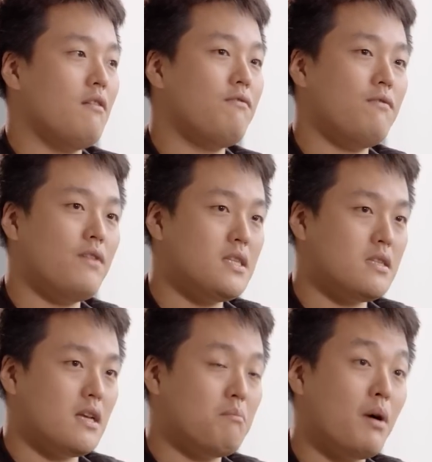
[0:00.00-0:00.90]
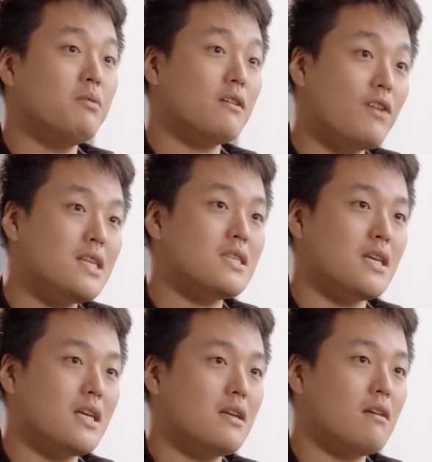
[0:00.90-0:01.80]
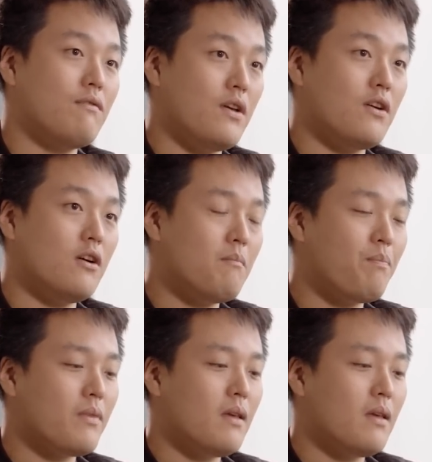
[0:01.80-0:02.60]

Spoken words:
facing figure.